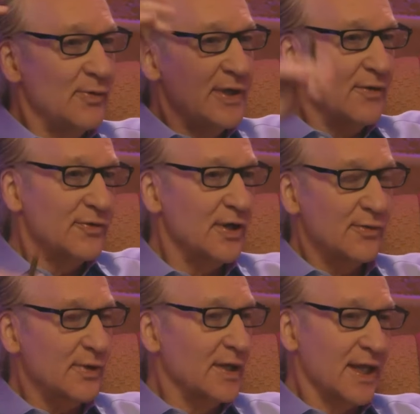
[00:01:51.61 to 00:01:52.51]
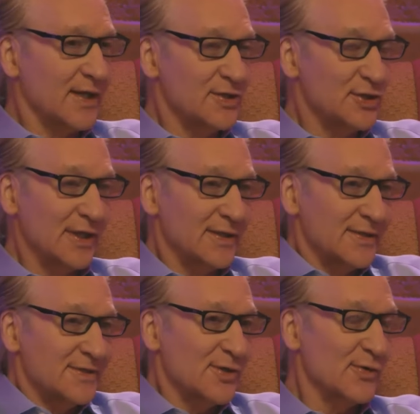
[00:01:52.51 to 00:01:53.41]
we don't know a lot of shit.
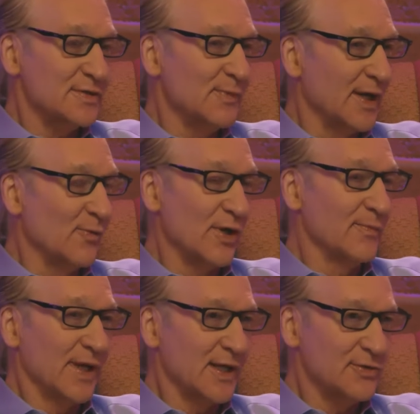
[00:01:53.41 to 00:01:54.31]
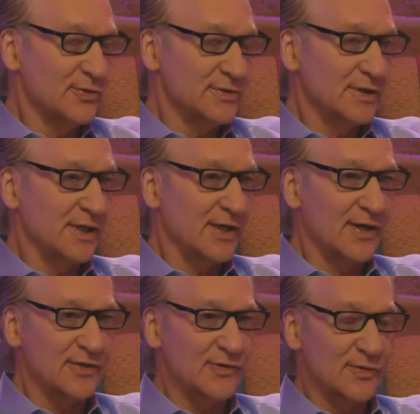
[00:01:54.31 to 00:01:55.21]
This is always my one of my issues that they
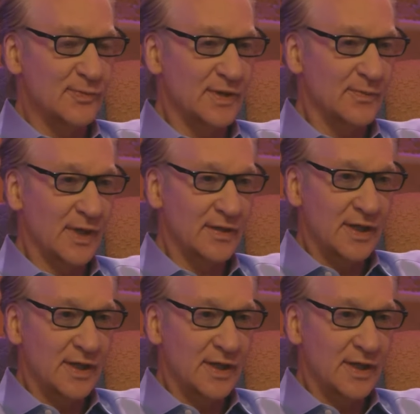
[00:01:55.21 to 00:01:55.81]
argue with me about